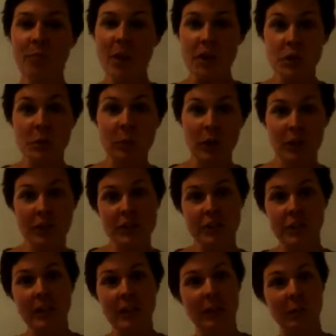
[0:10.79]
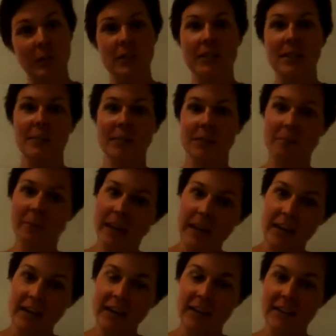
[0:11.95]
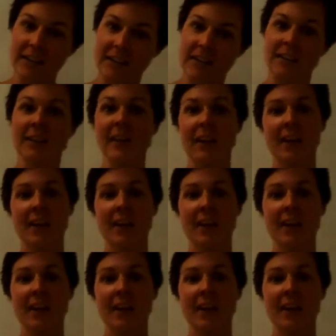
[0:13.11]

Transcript: numerology and what do numbers mean and